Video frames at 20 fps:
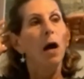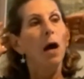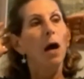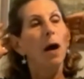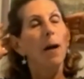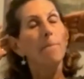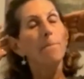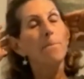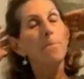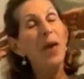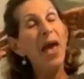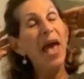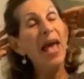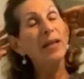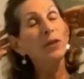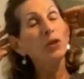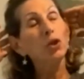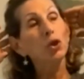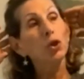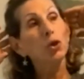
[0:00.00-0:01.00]

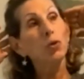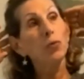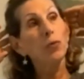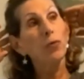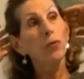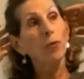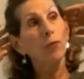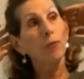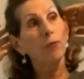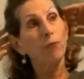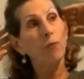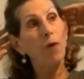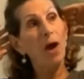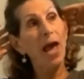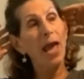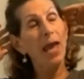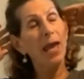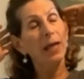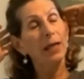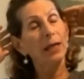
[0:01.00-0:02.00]
bend to the
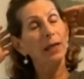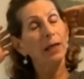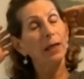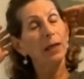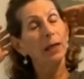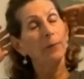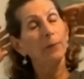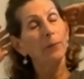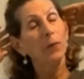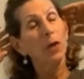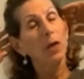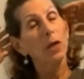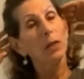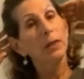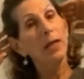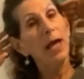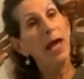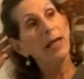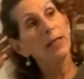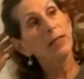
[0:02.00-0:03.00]
right,
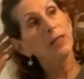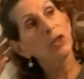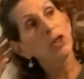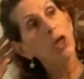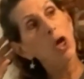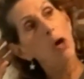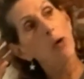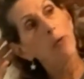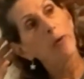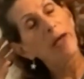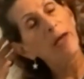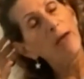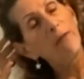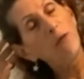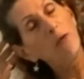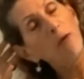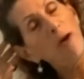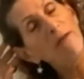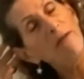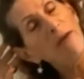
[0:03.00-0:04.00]
like so. If
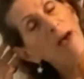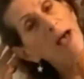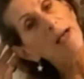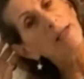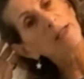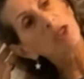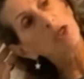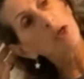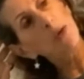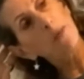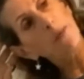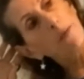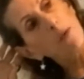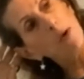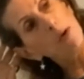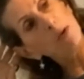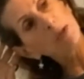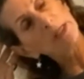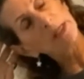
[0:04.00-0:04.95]
you have osteoporosis,